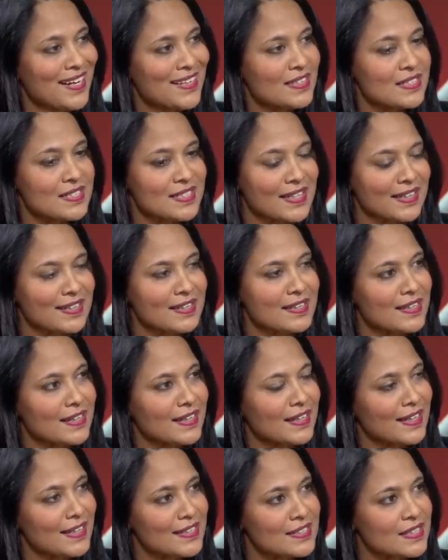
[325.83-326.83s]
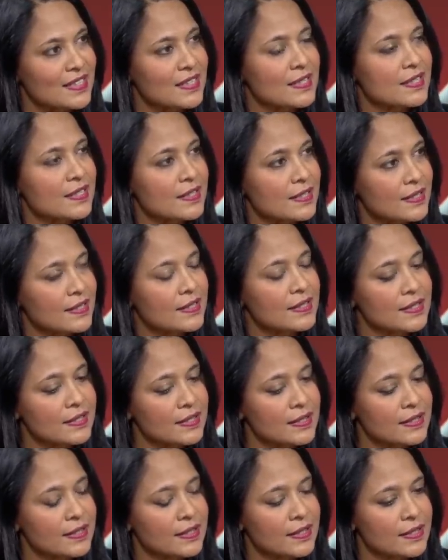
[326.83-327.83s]
The second thing is that
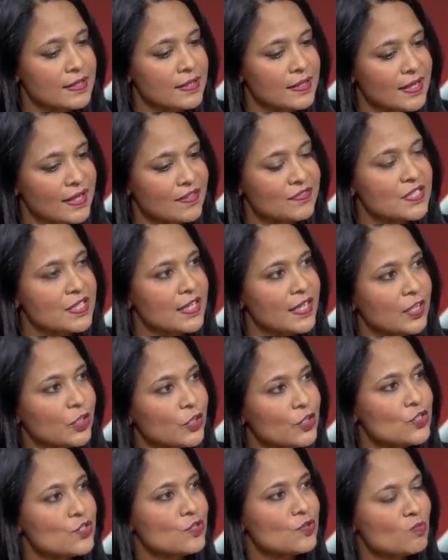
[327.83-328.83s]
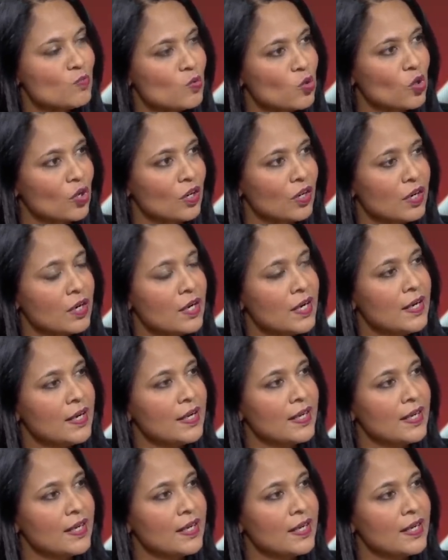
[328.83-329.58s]
the FCA could do more